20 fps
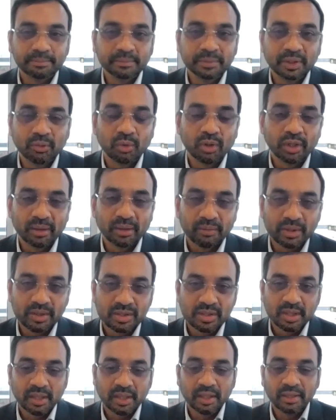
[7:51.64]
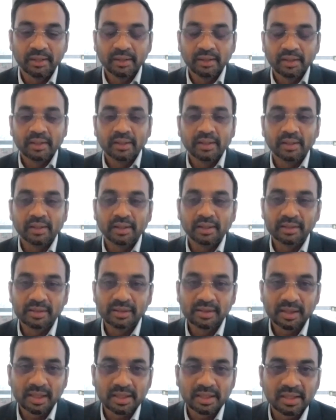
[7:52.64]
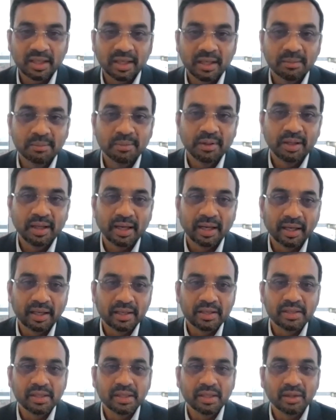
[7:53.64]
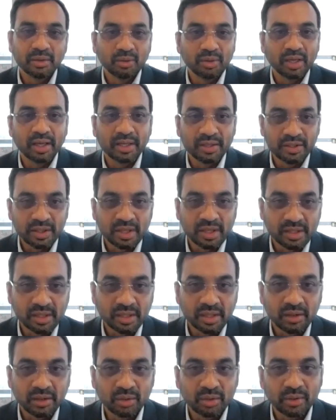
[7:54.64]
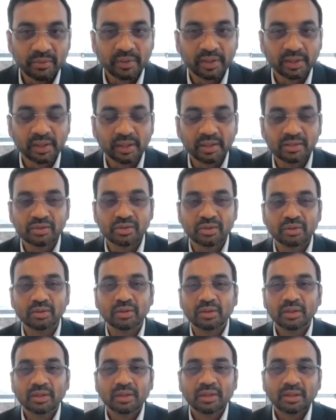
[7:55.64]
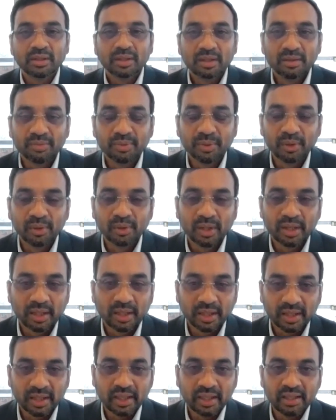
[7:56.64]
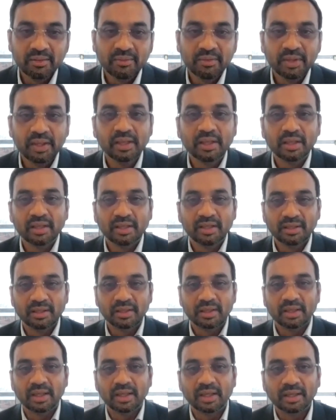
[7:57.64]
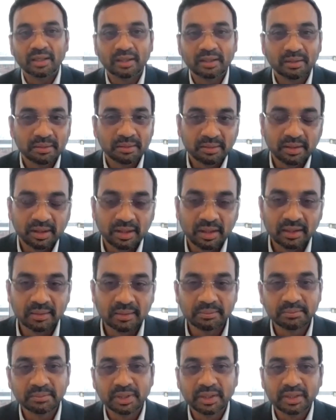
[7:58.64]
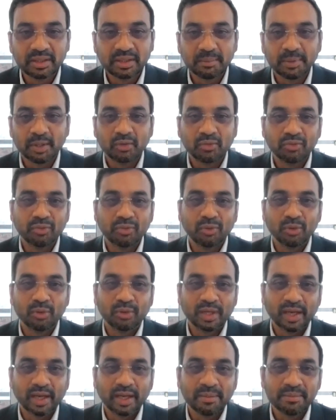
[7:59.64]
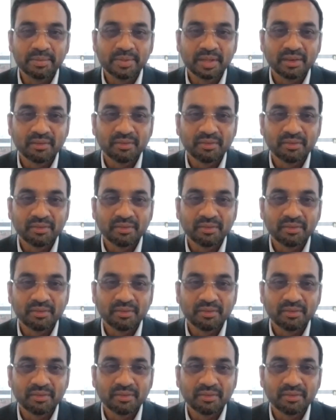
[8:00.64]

what I would say sustainable energy utilization to our things. So if you look at EV, and it's about 4 times